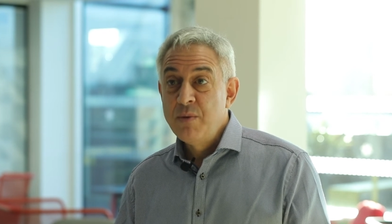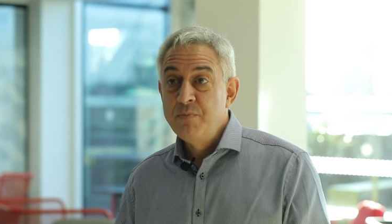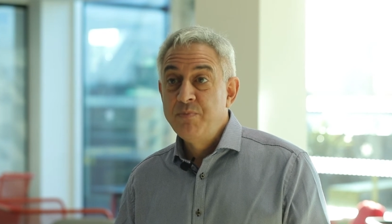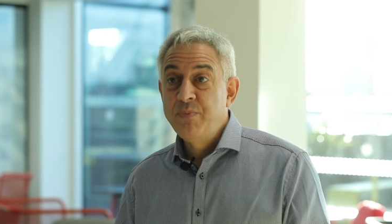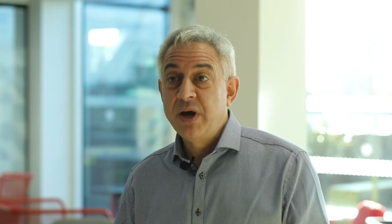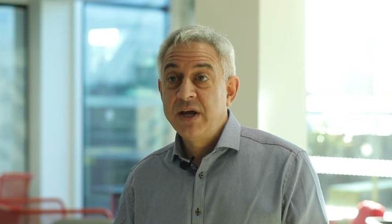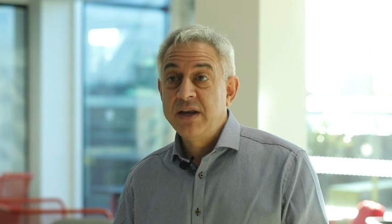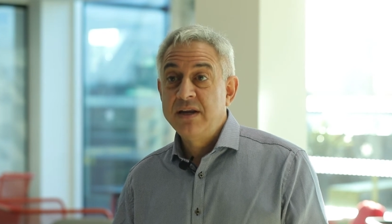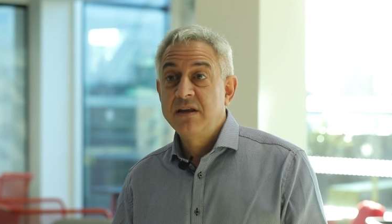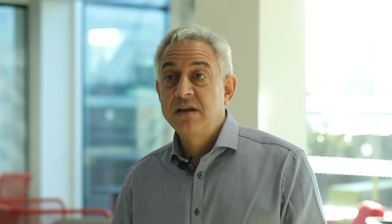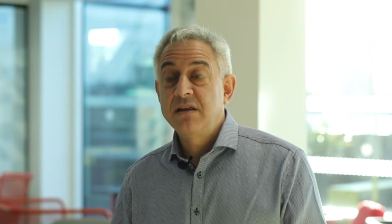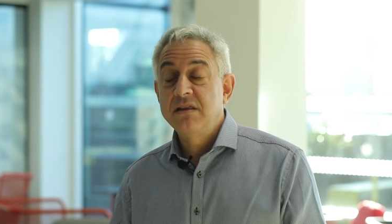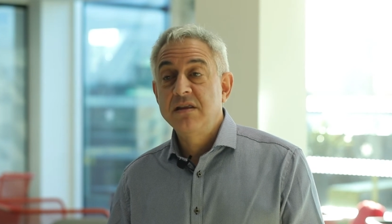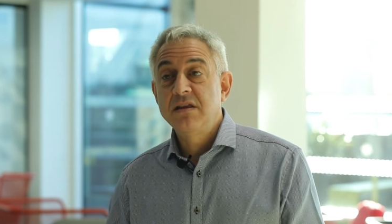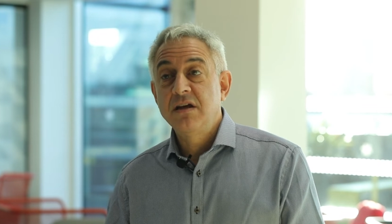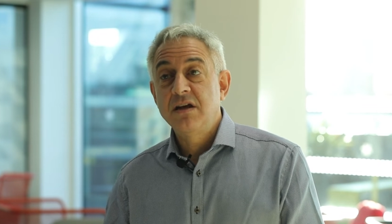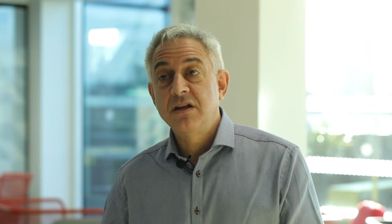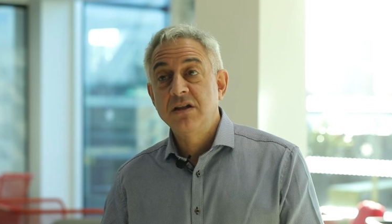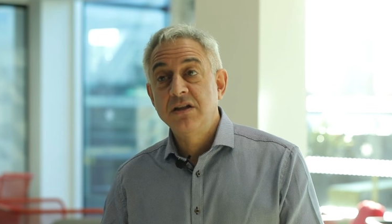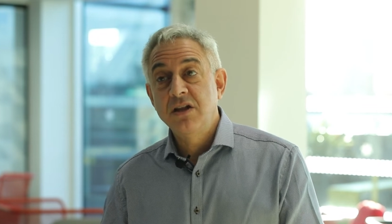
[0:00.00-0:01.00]
But
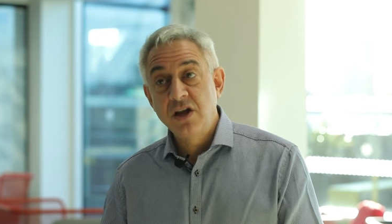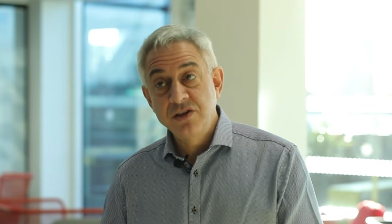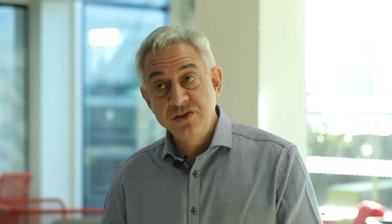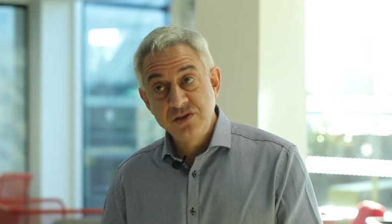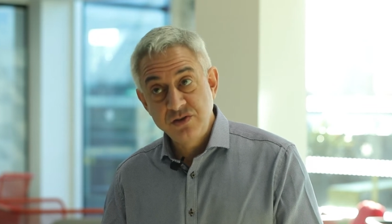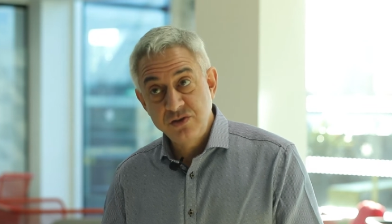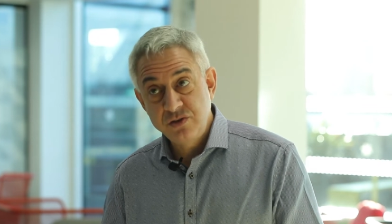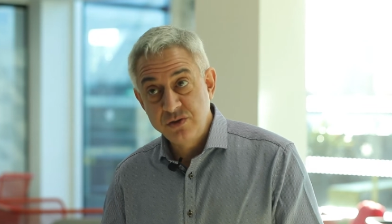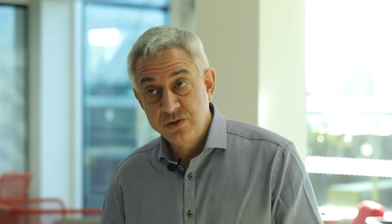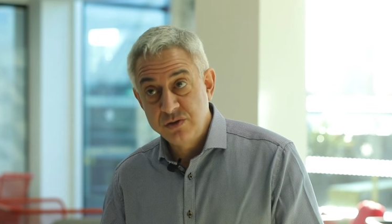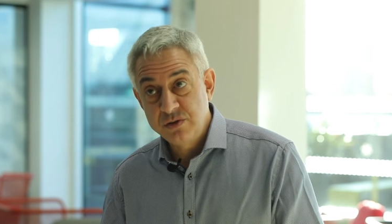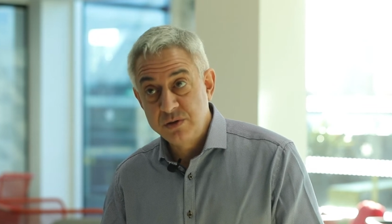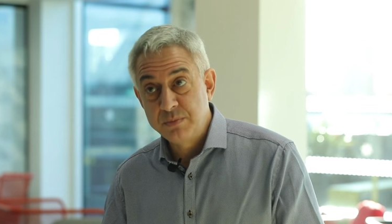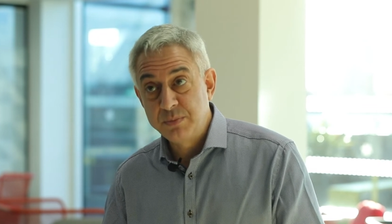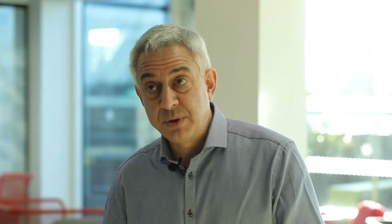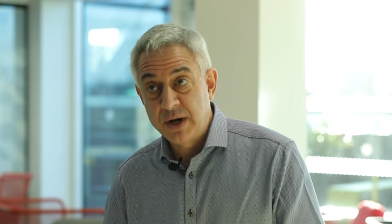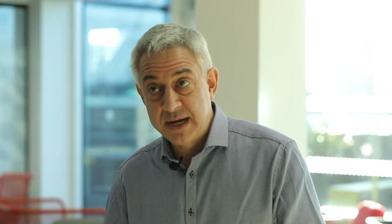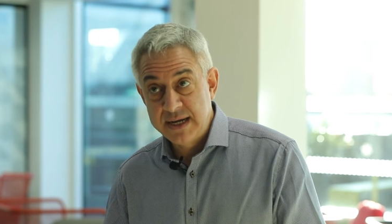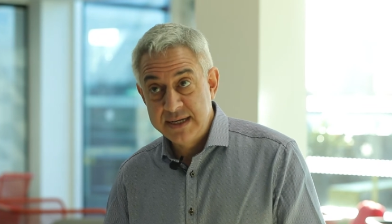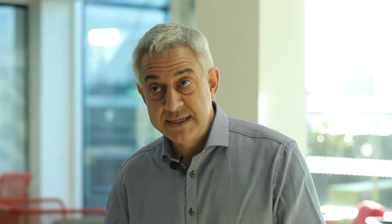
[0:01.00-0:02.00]
the Longitude
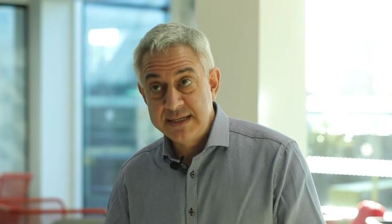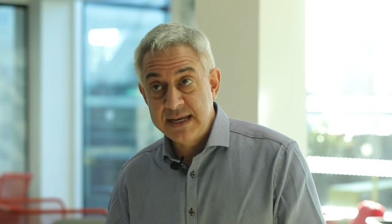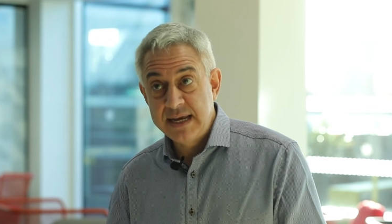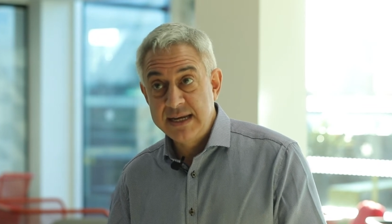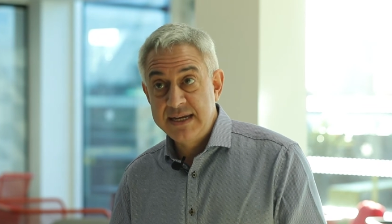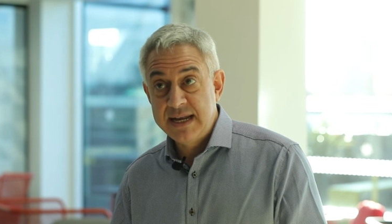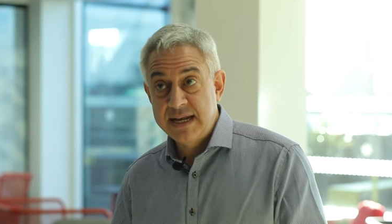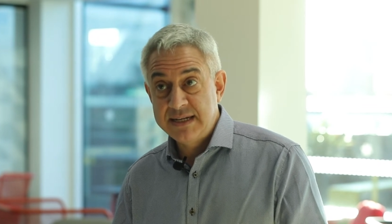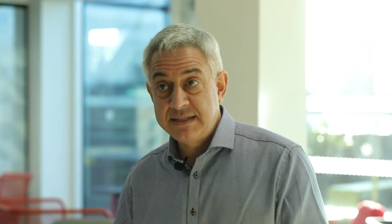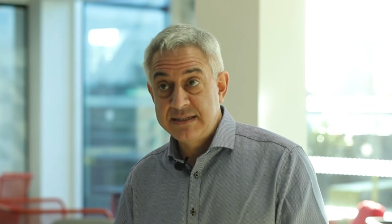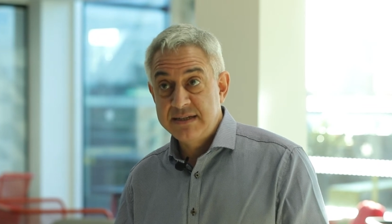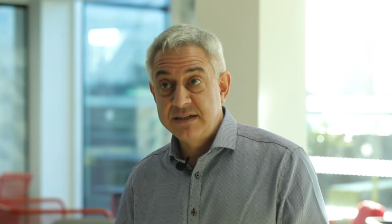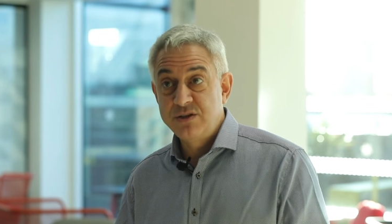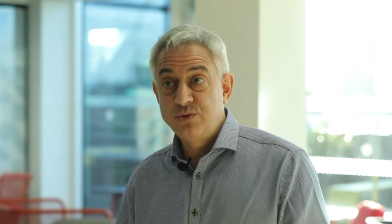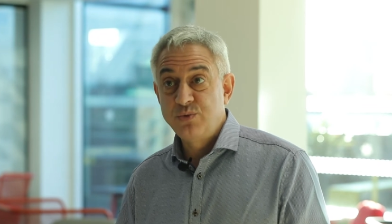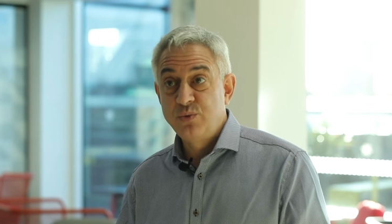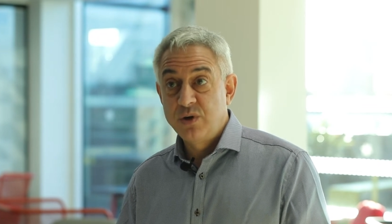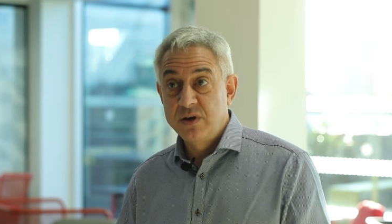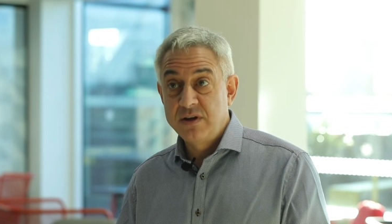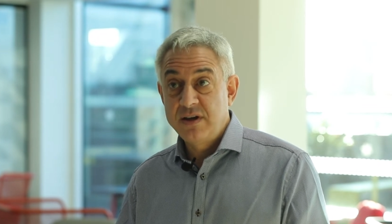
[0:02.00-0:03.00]
Prize and Nesta
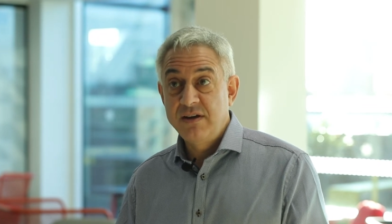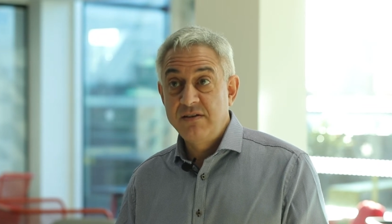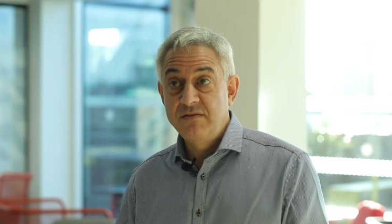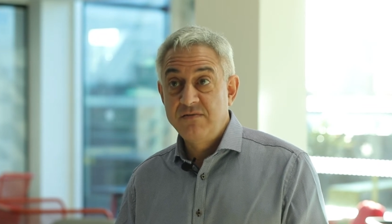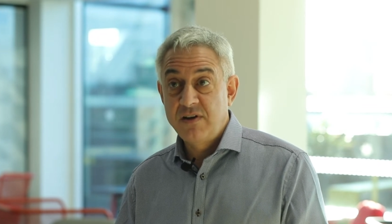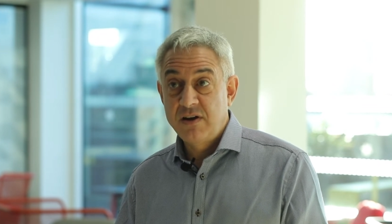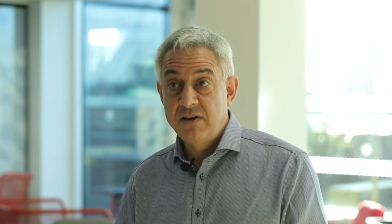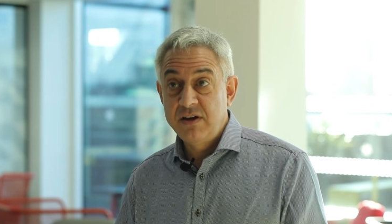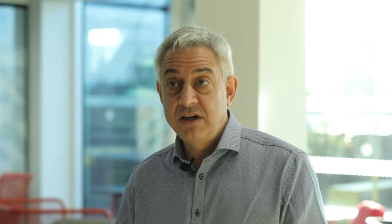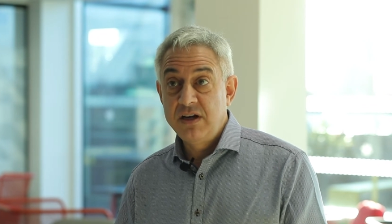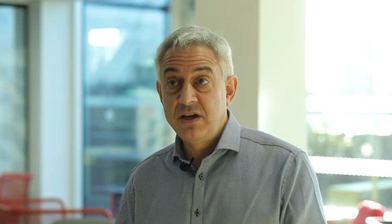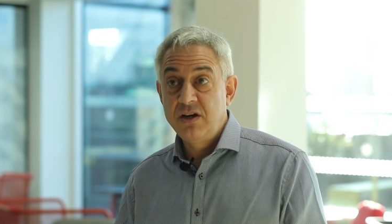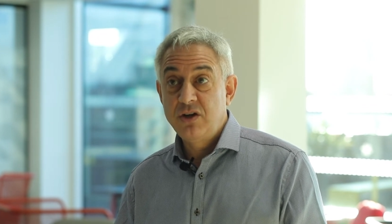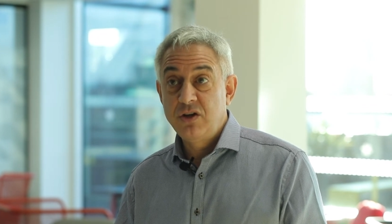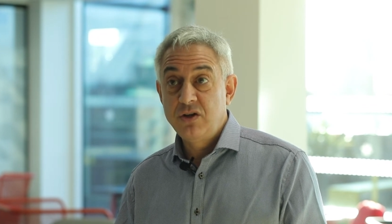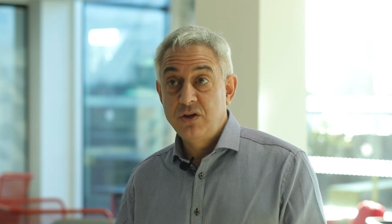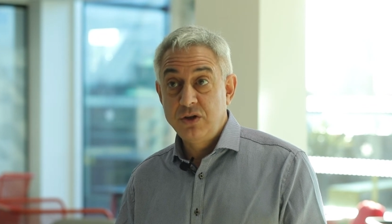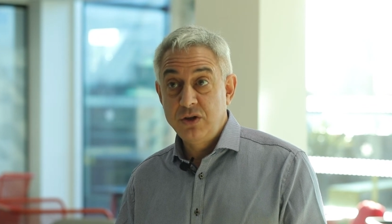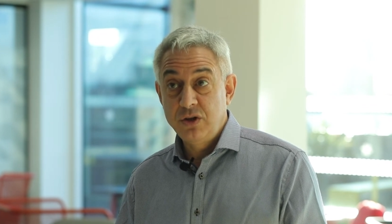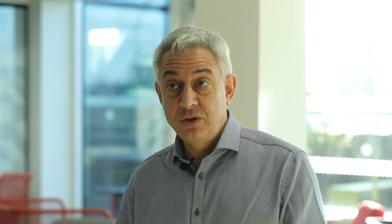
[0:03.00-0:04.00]
is working very
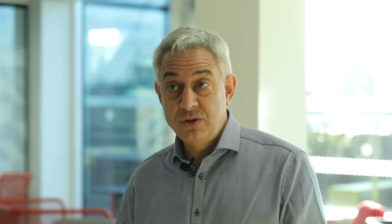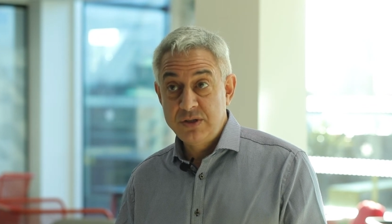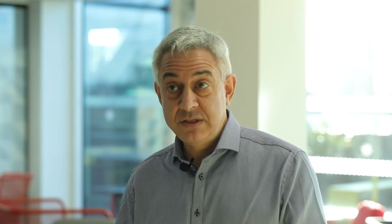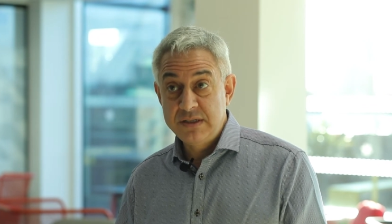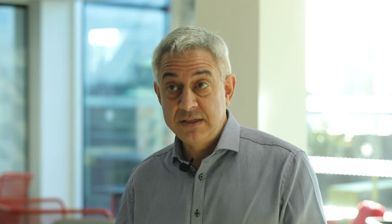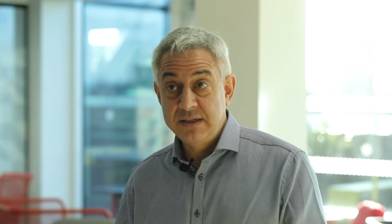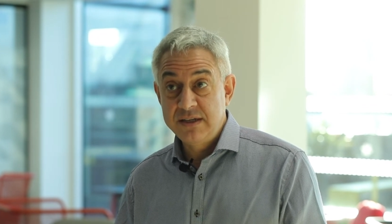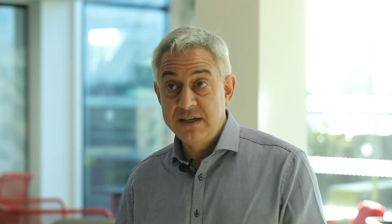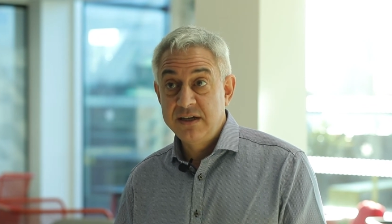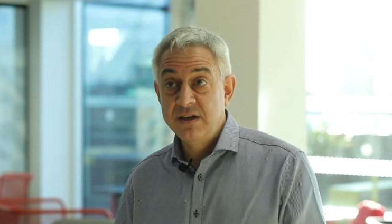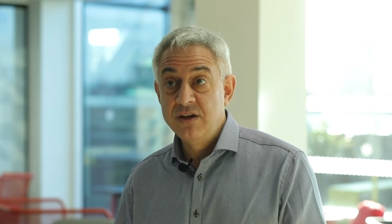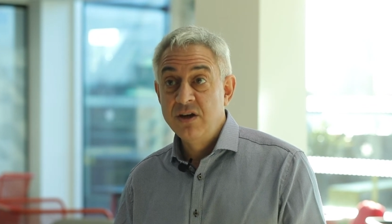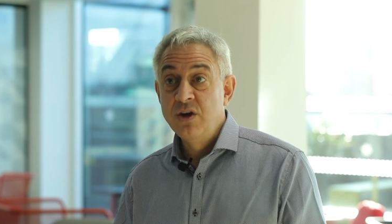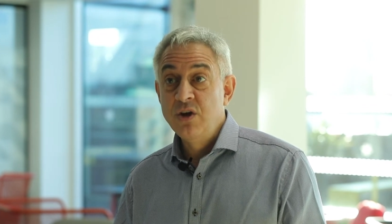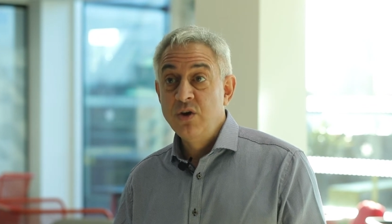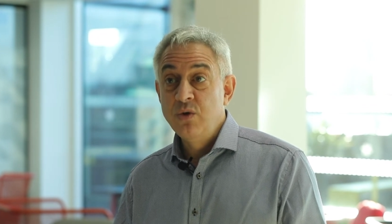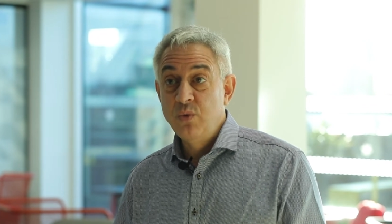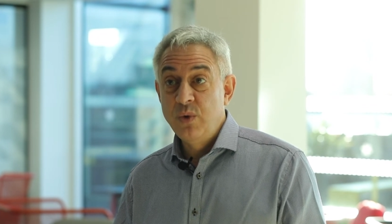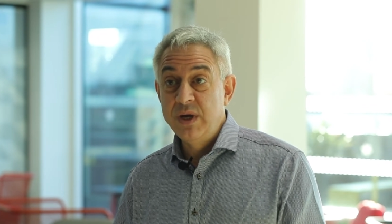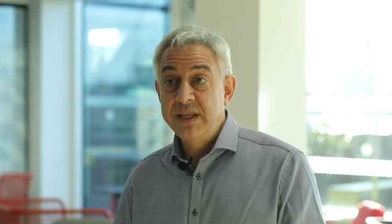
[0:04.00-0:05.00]
closely
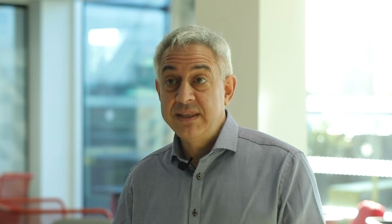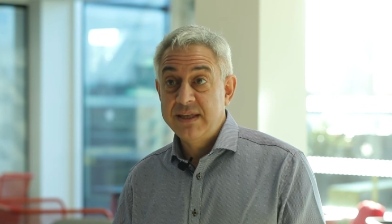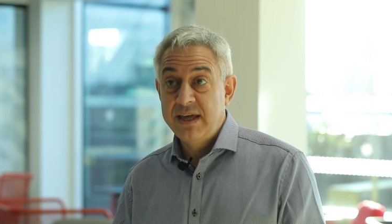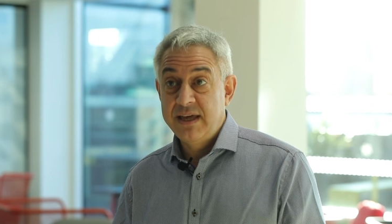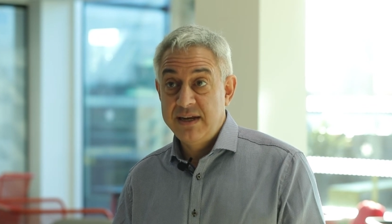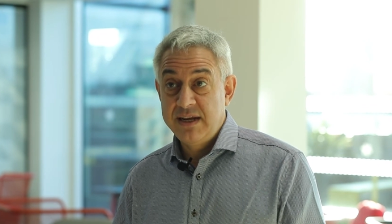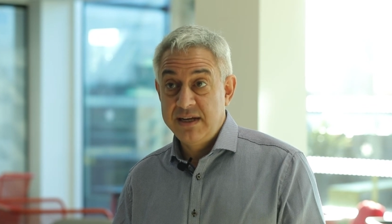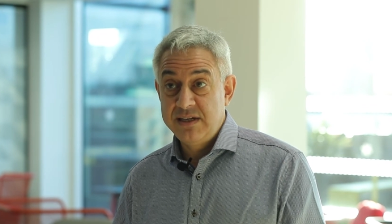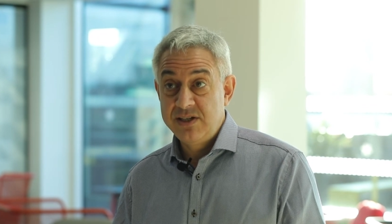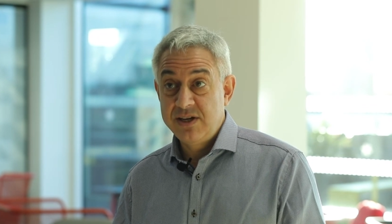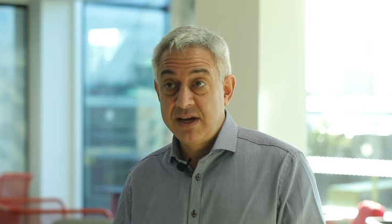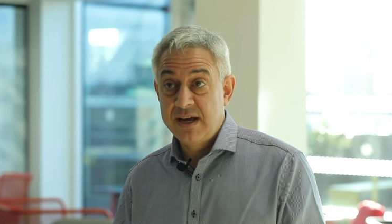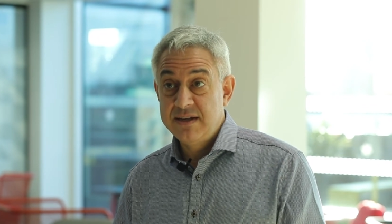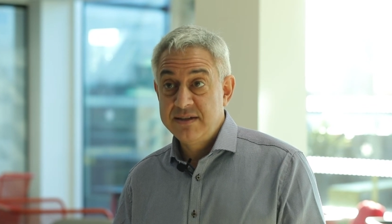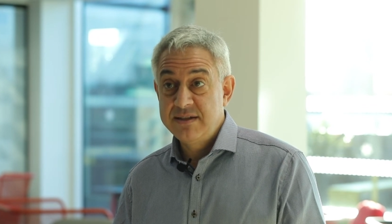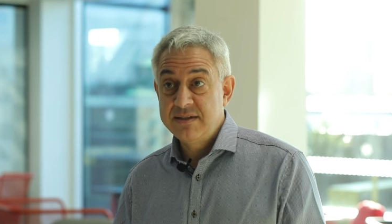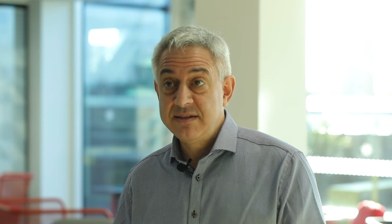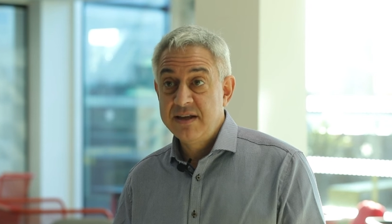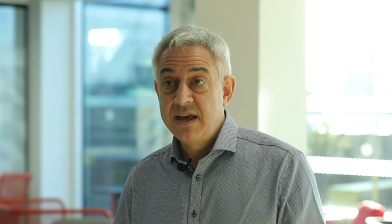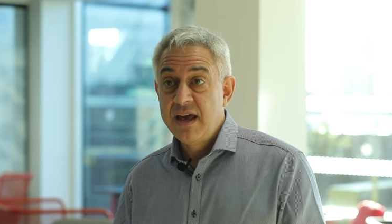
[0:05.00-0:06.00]
with
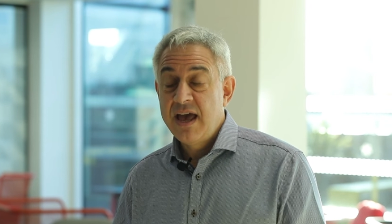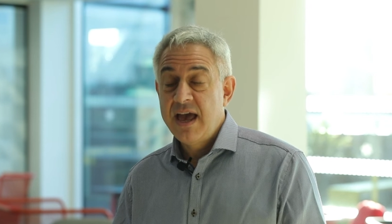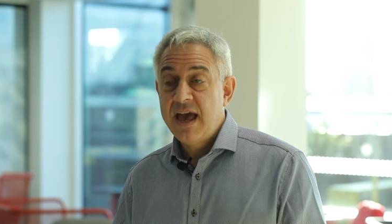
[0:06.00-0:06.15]
NHS,